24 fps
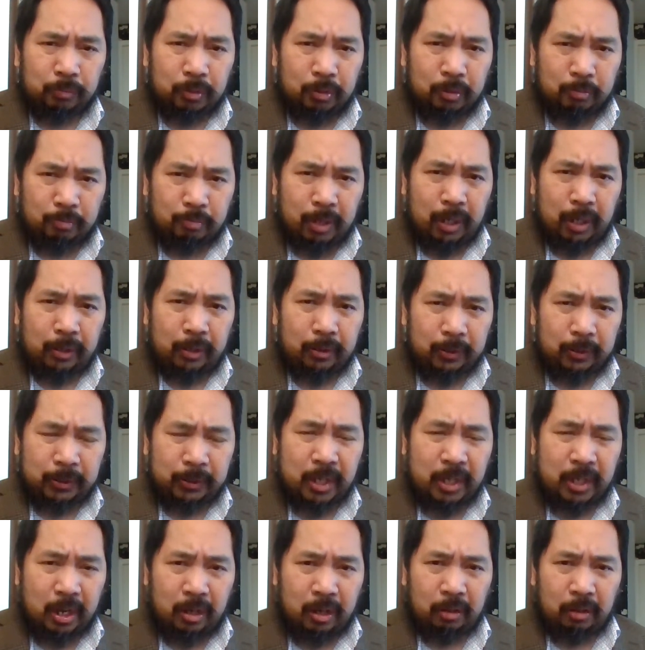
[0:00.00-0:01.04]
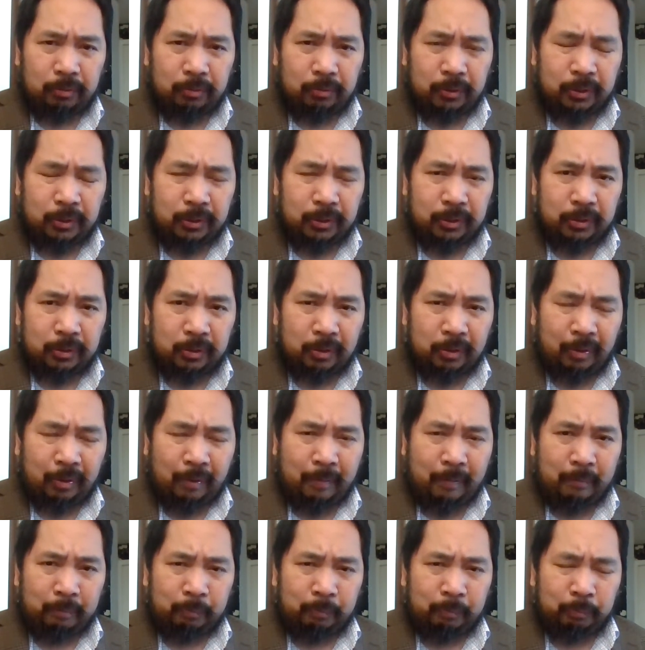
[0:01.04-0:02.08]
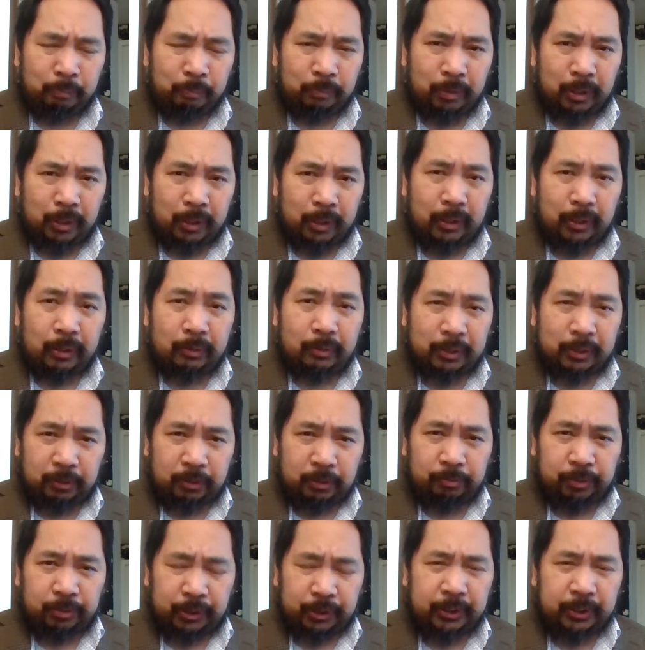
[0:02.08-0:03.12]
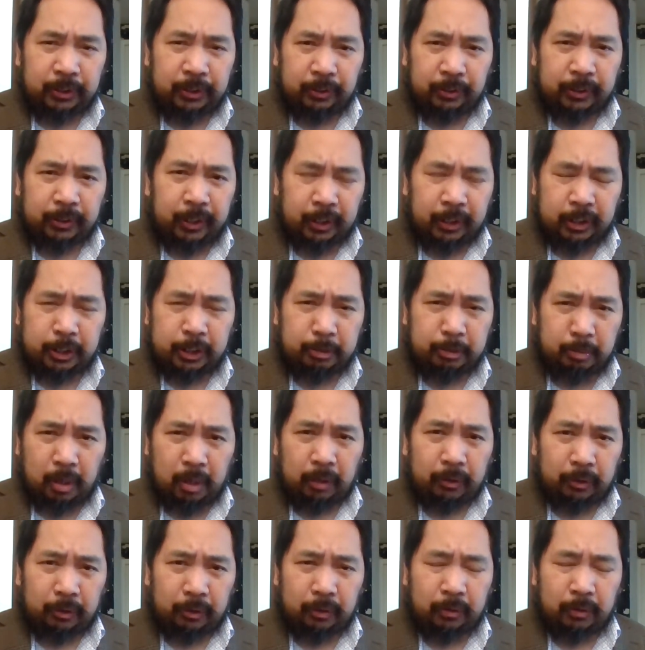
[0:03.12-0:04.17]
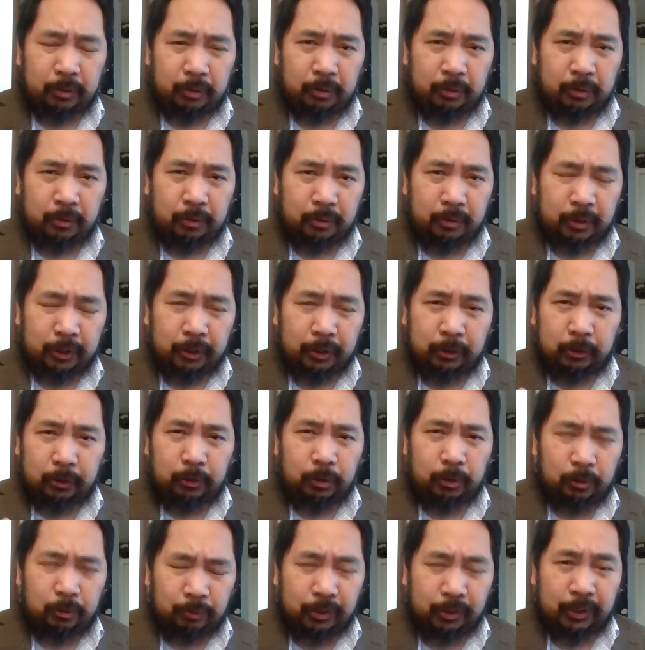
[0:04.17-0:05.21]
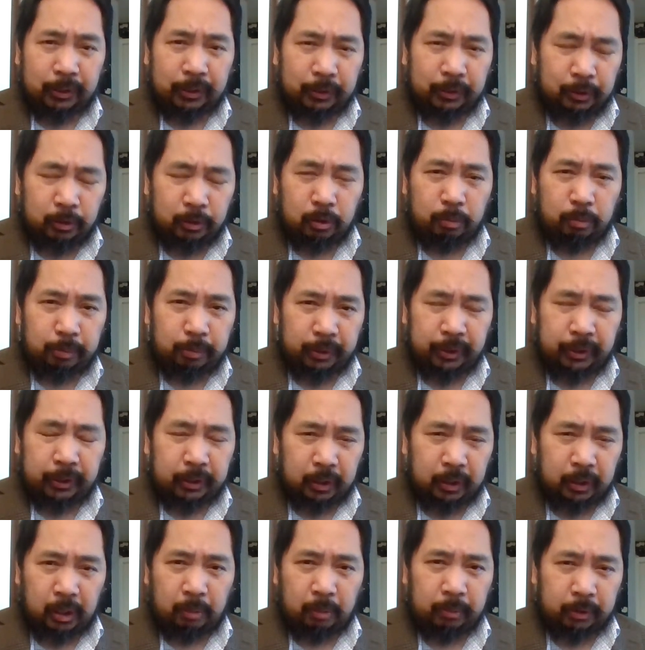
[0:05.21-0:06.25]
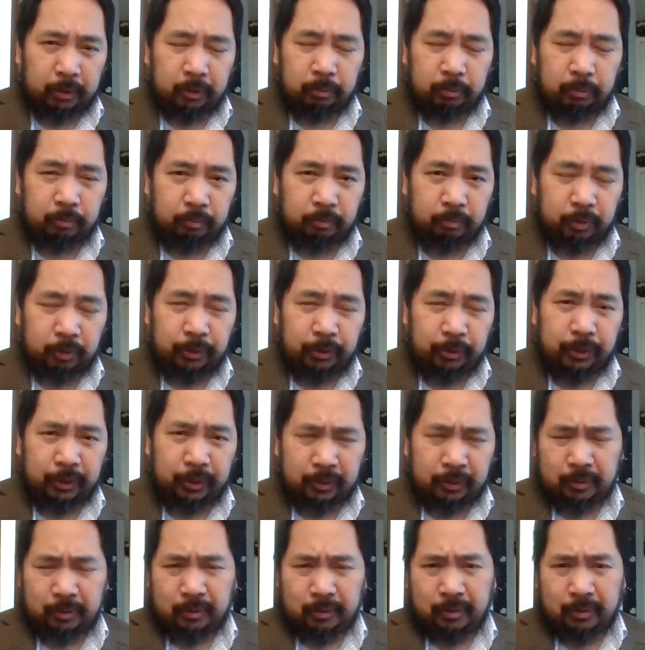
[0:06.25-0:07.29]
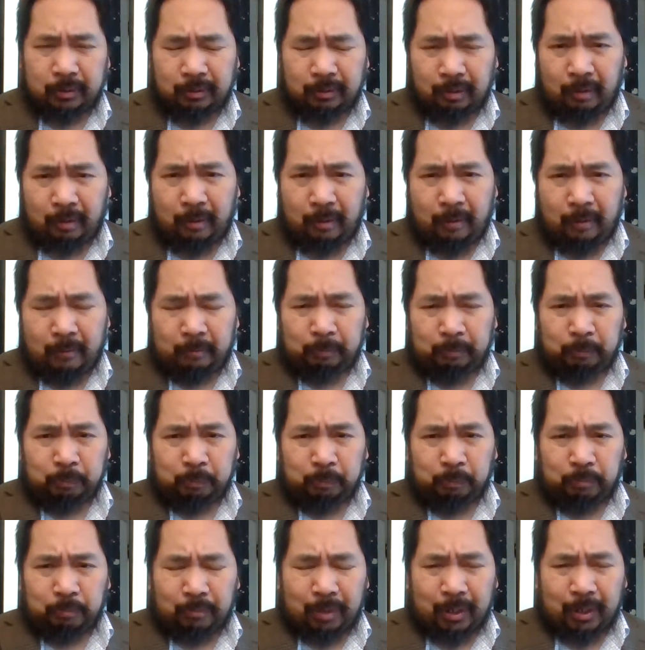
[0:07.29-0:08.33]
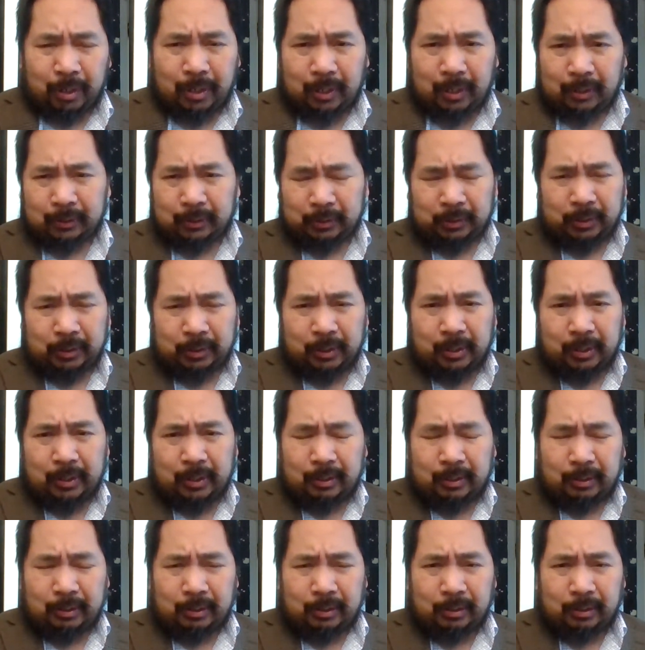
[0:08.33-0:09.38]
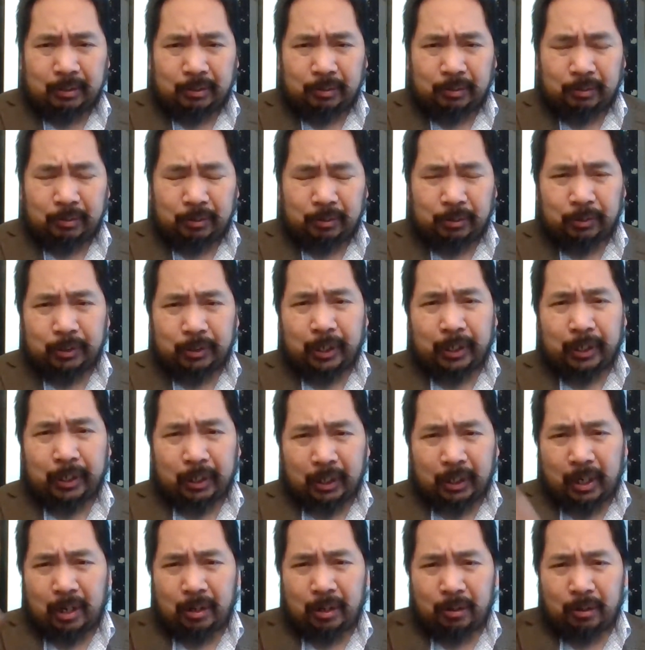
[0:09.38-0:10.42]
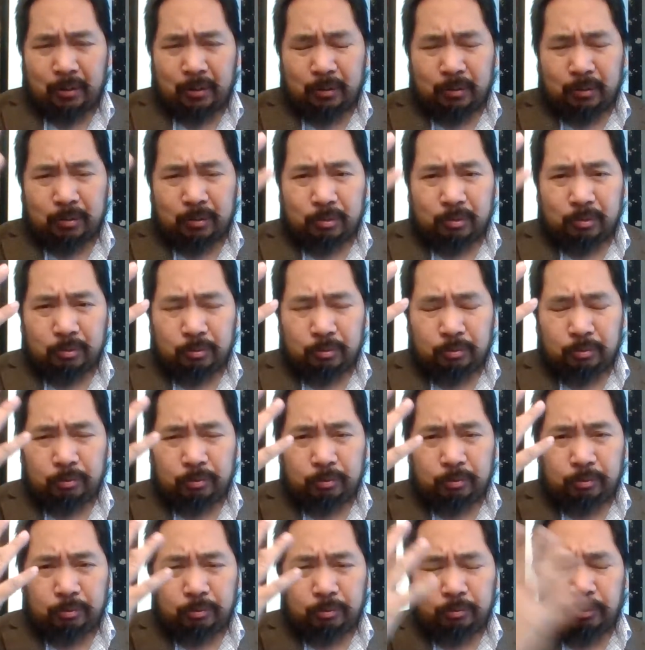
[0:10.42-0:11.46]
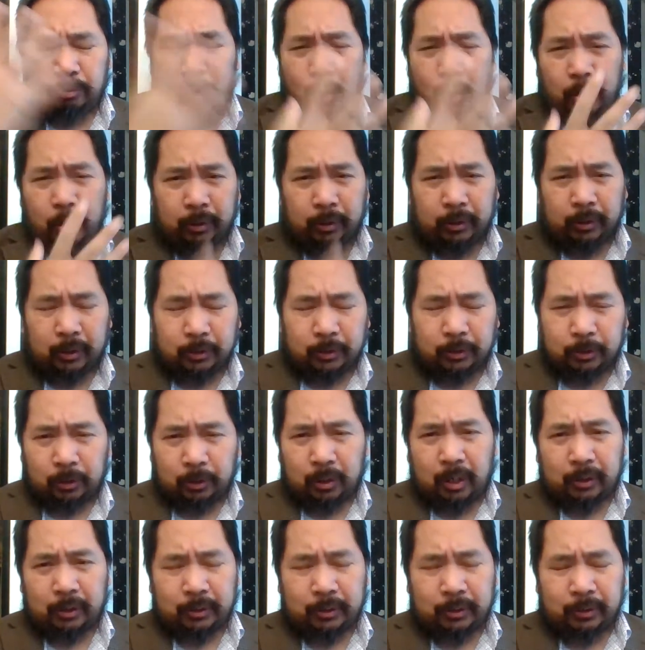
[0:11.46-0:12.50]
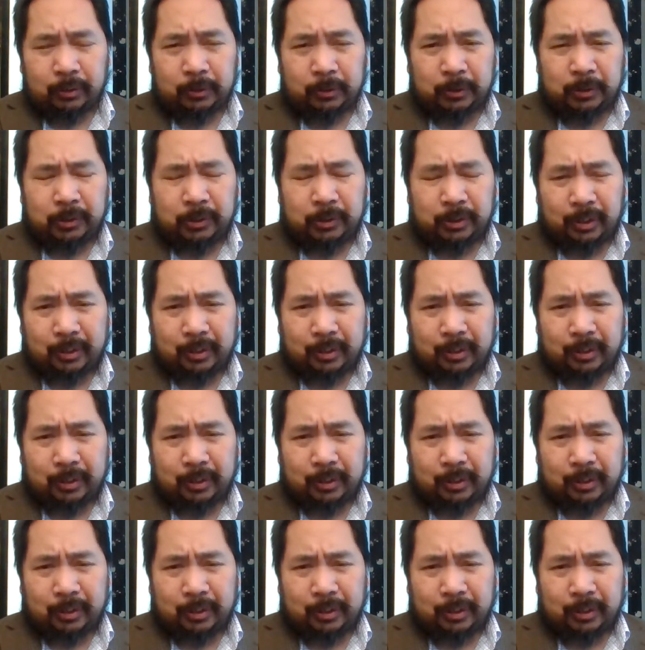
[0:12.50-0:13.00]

by yourselves, and if it's still getting smaller in lieu of the European Economic Union. And you can't allow foreign interlocutors